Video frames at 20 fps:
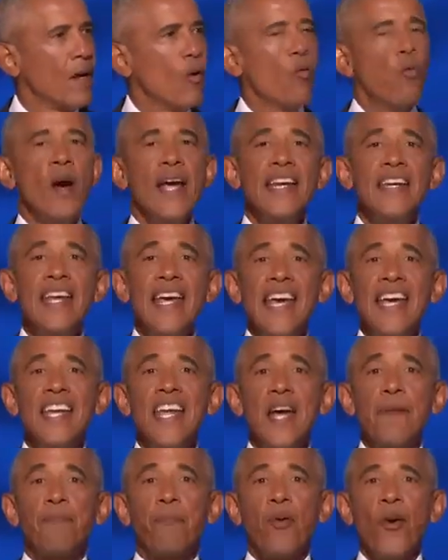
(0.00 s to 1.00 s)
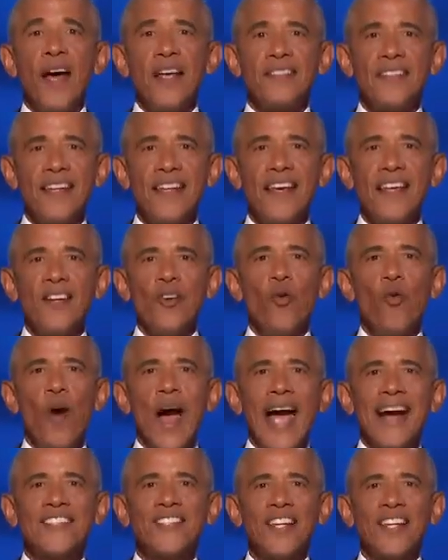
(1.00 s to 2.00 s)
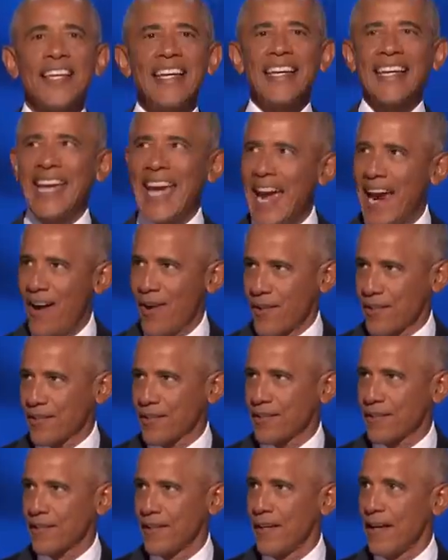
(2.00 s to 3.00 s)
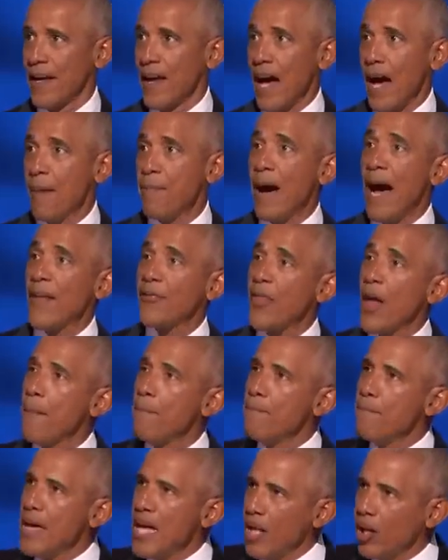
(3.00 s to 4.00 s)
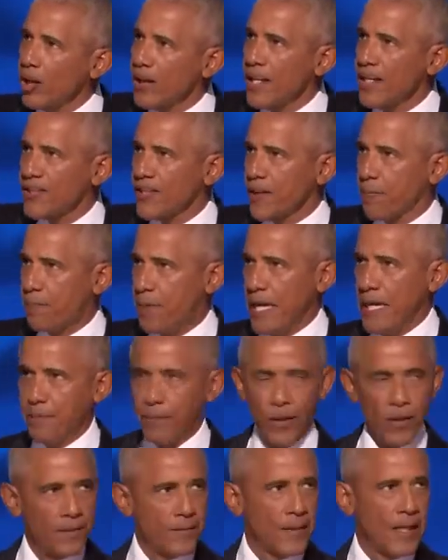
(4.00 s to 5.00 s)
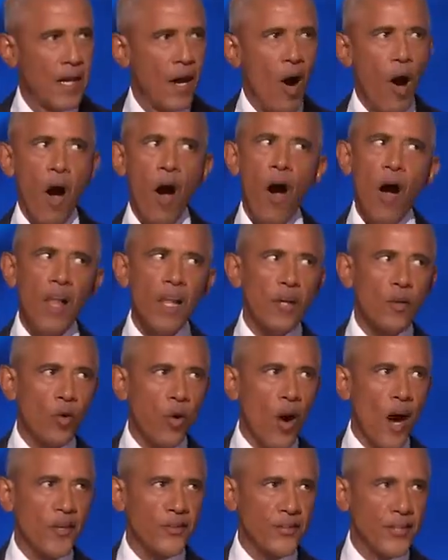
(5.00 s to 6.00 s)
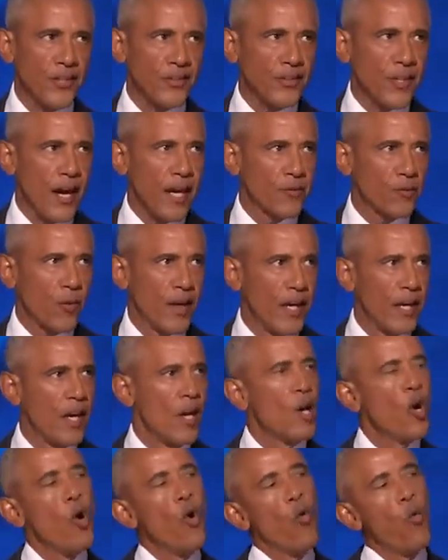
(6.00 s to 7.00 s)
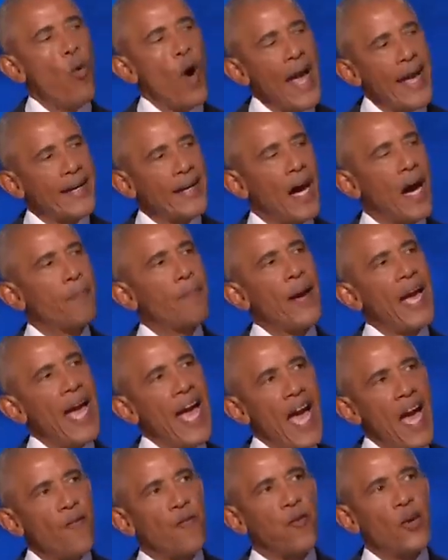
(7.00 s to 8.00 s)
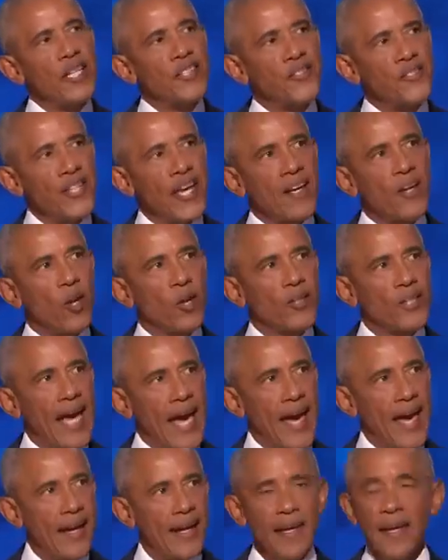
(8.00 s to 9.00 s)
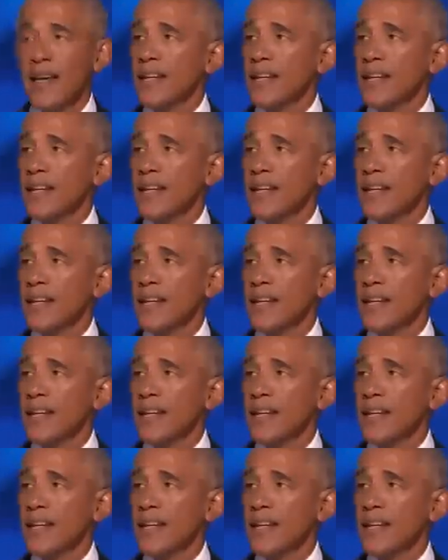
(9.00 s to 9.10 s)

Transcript: we need a president who actually cares about the millions of people all across this country who wake up every single day